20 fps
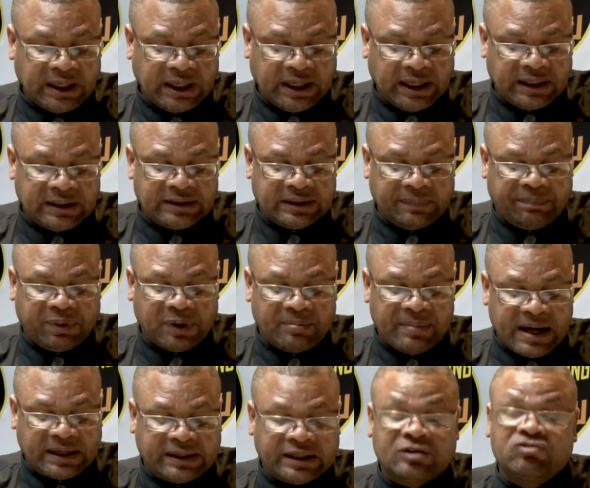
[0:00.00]
in
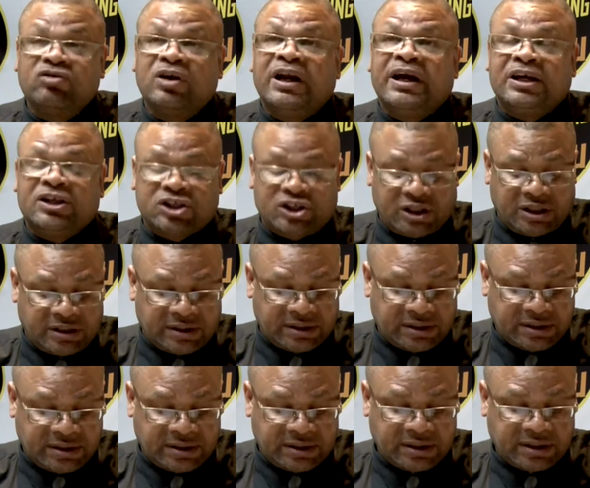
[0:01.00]
diplomatic
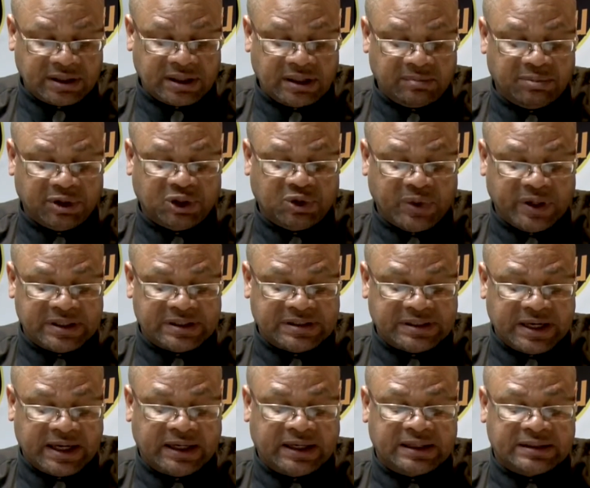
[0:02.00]
relations between
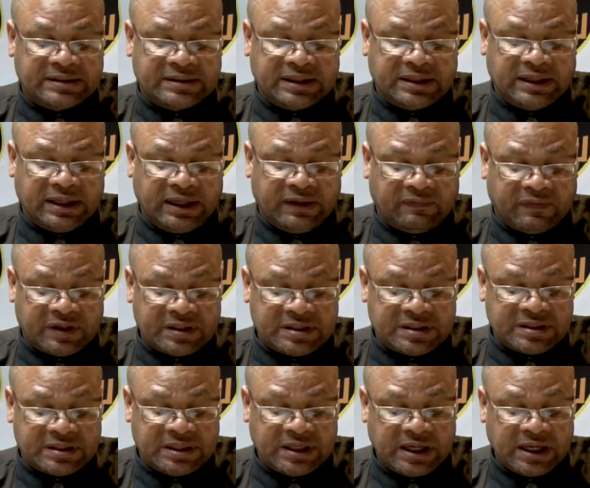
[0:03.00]
St. Kitts and
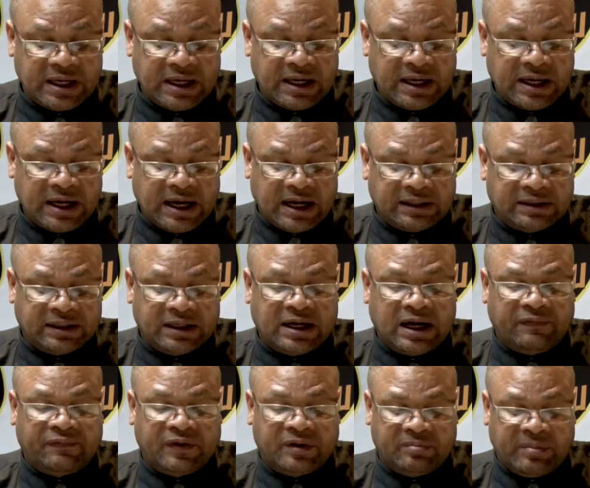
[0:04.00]
Nevis and the
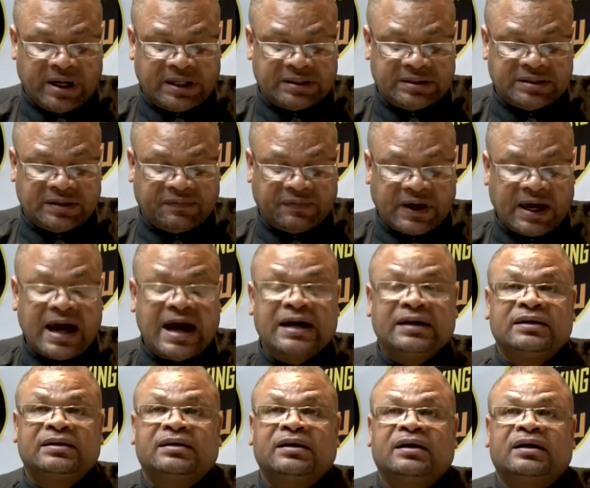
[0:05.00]
governments of
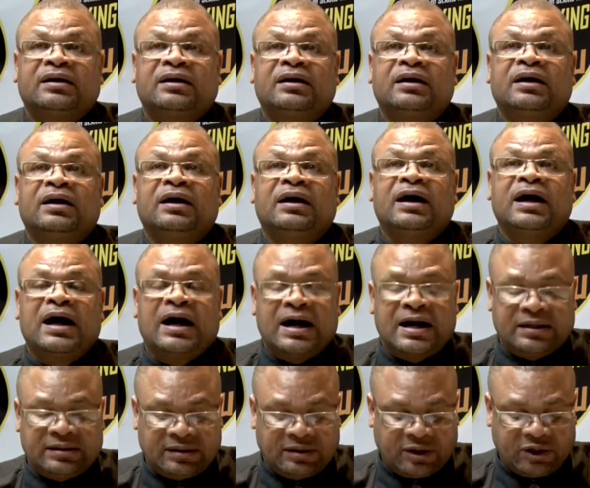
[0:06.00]
Canada
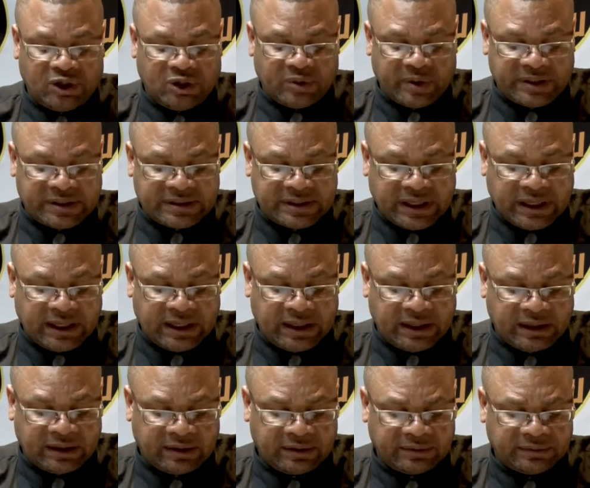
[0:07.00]
and the USA.